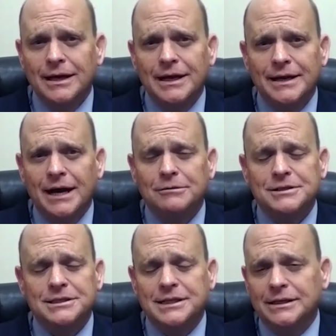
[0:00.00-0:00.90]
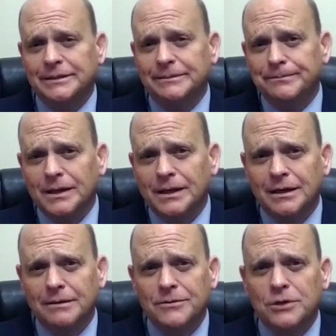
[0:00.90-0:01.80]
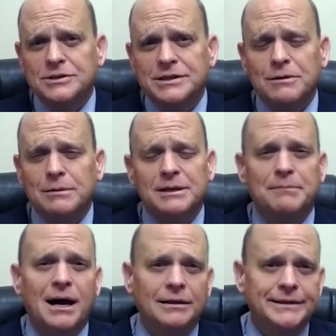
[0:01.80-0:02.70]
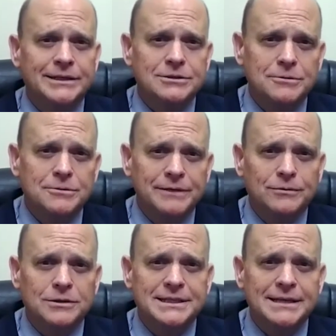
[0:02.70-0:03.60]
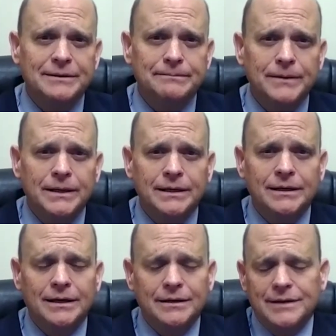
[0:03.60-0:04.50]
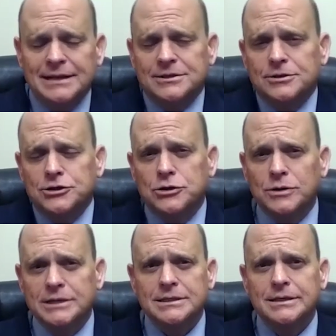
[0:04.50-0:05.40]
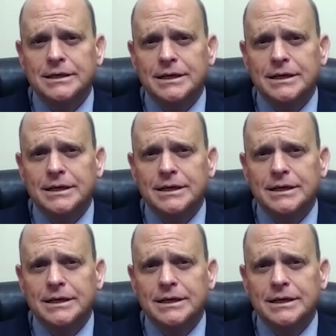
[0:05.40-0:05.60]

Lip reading: And I will just tell you, those that want to play politics 24/7, that's their choice.